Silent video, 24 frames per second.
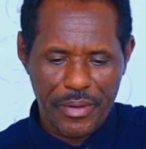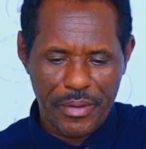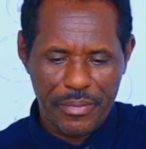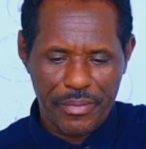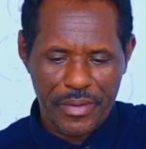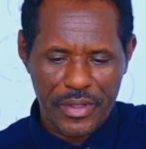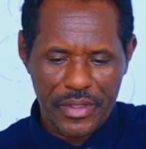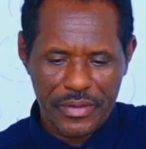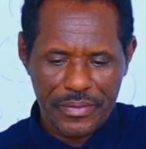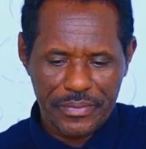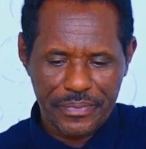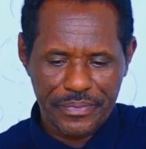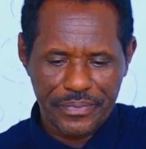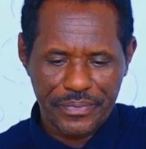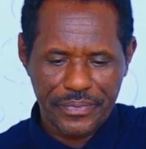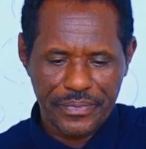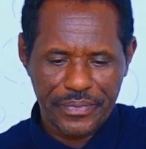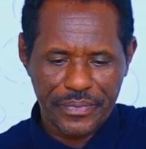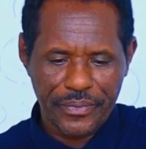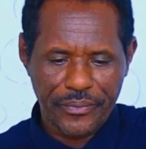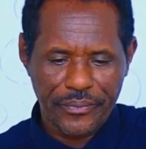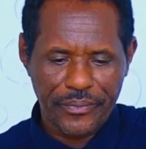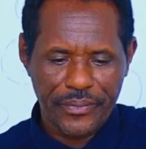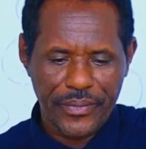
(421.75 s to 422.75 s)
people.
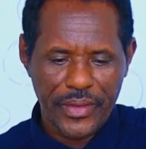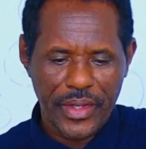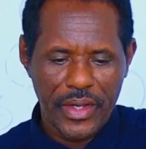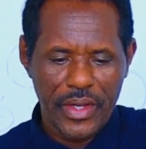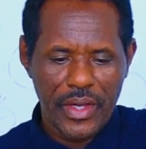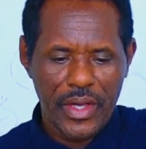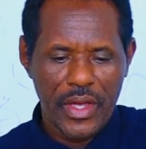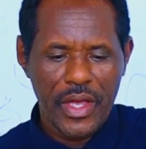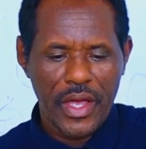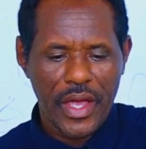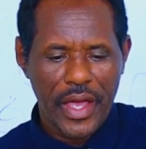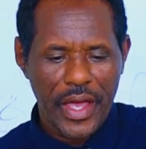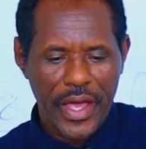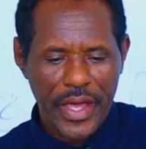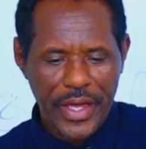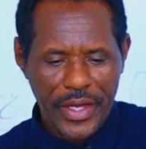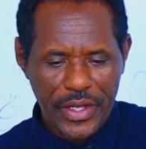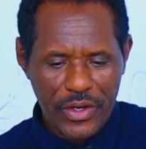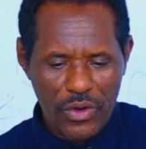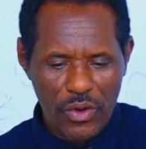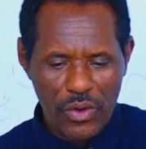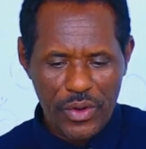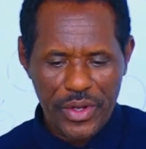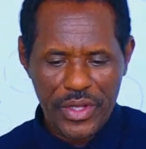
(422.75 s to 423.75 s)

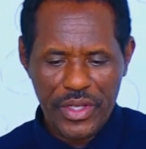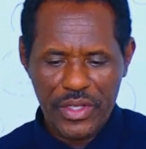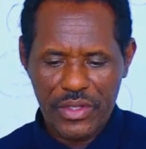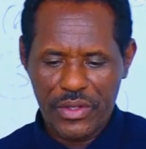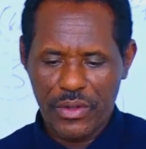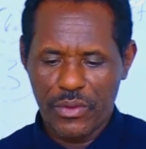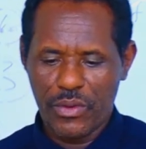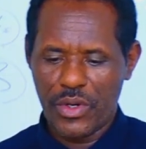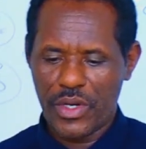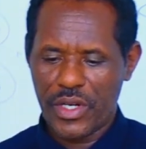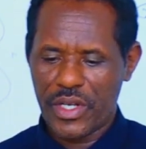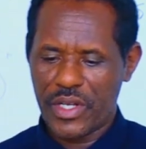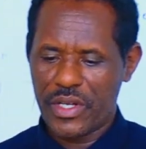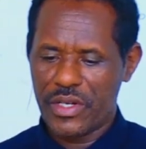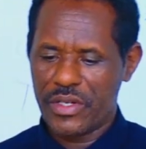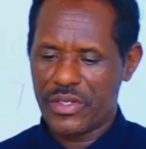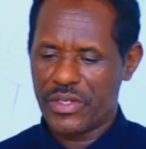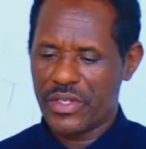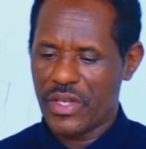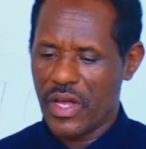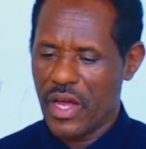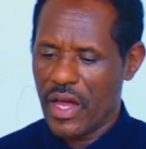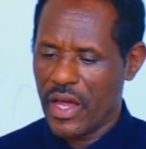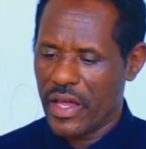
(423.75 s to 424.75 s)
Ignoring the
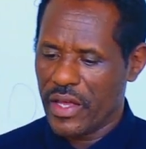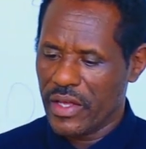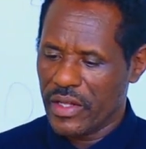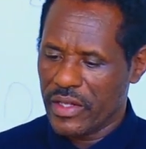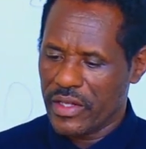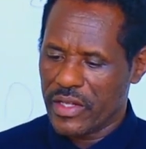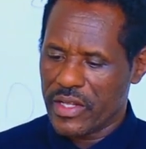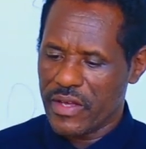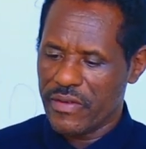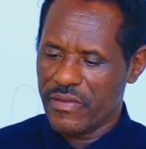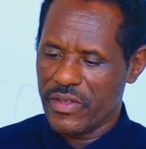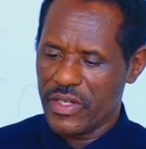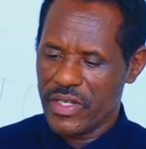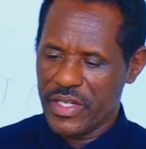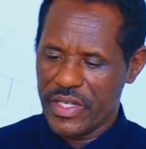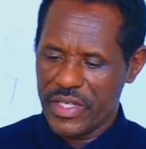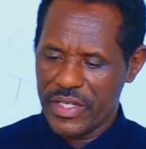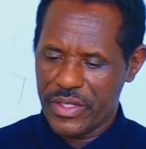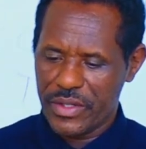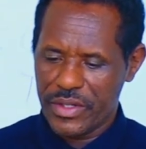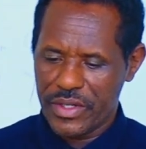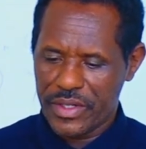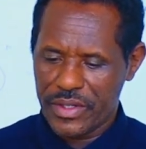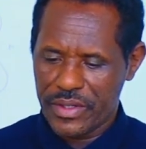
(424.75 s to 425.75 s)
workers' high-level
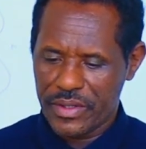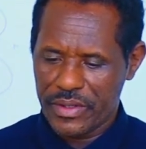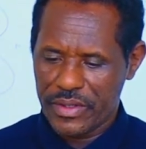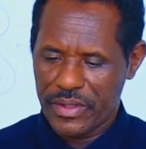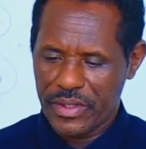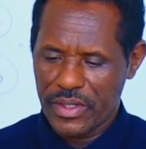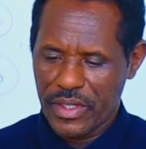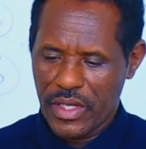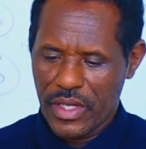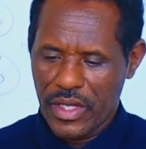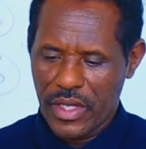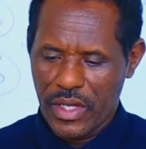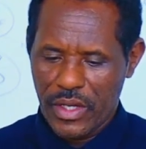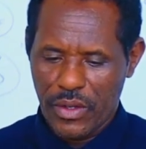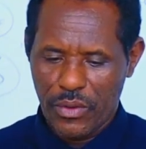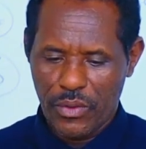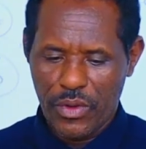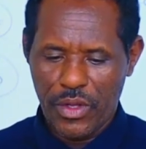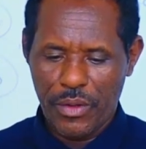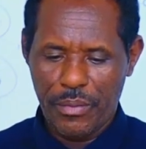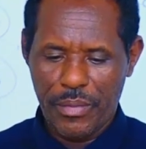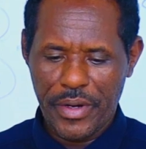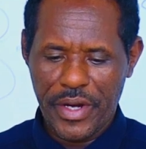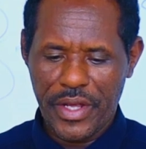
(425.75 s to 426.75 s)
need
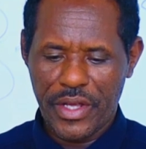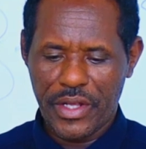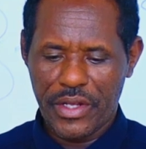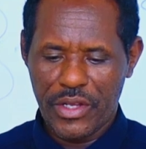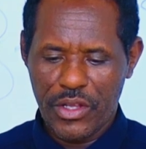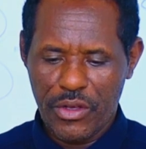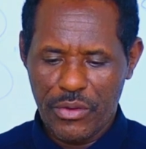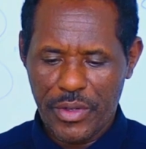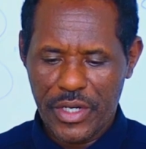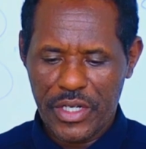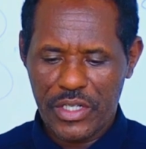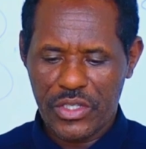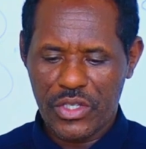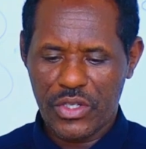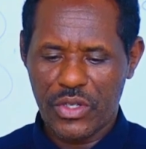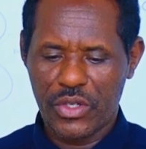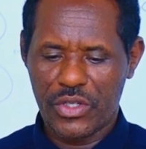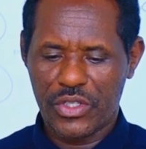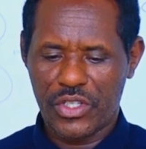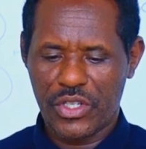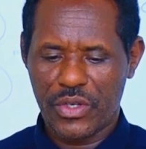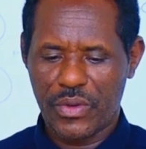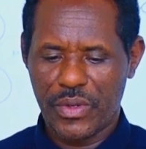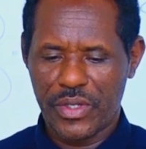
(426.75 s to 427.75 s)
will bring numerous
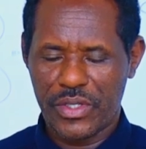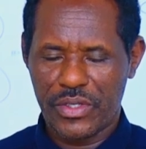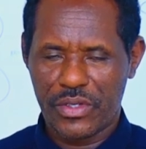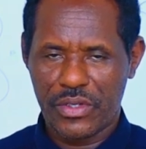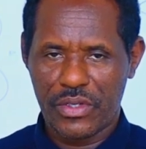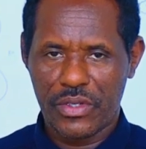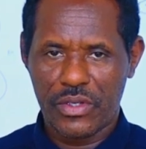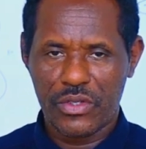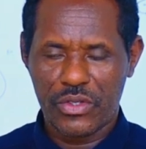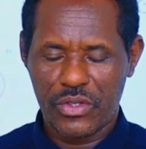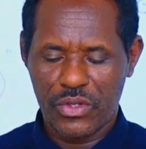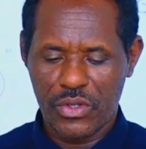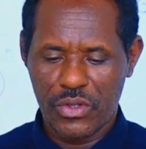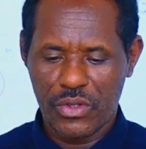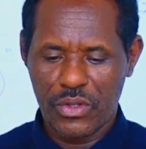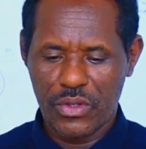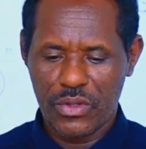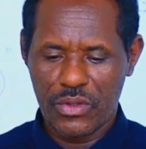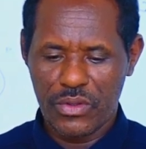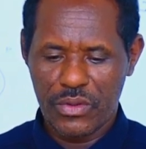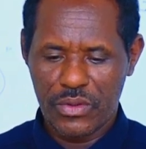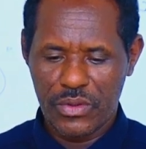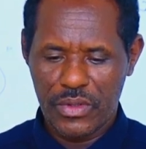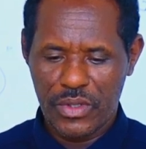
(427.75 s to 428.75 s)
consequences.
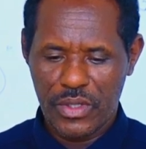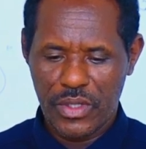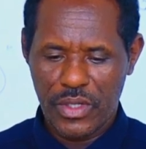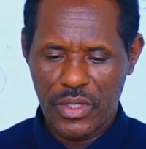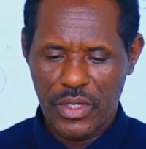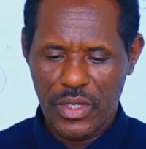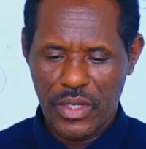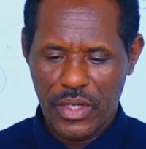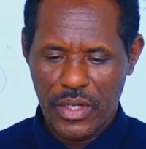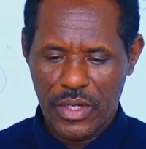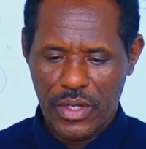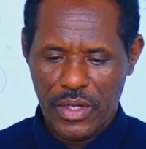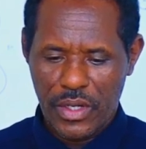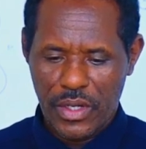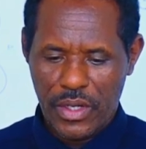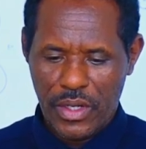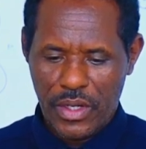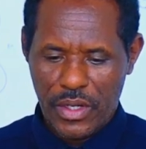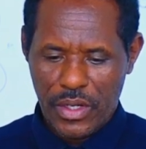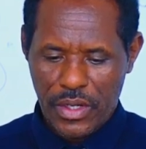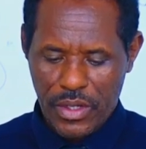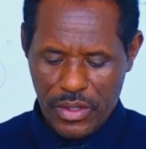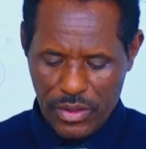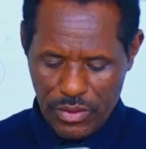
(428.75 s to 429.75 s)
So,
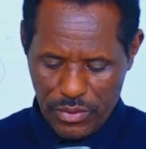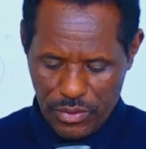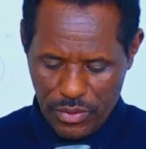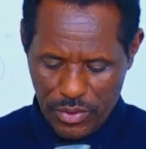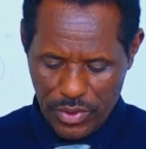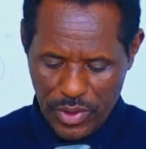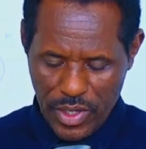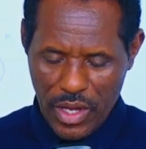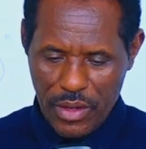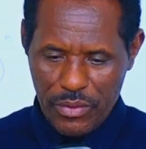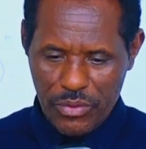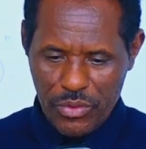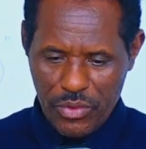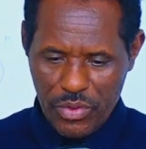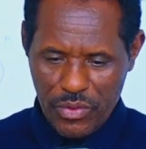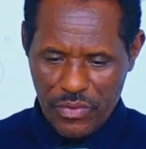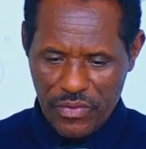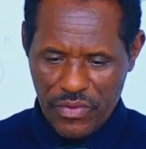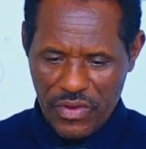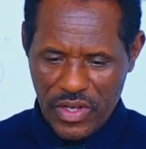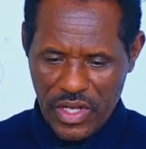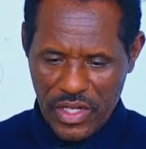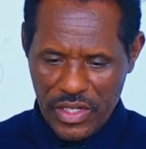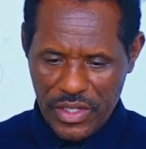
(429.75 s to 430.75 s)
we have to
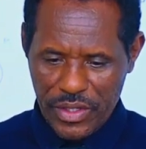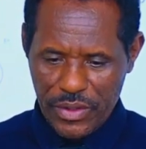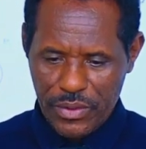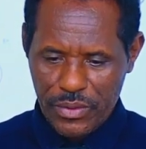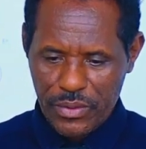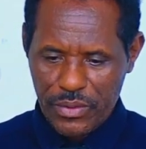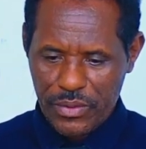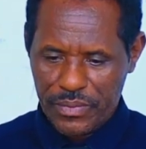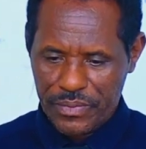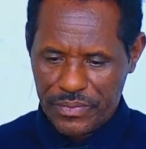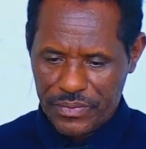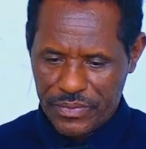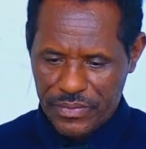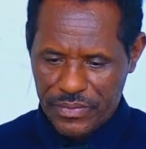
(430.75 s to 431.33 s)
value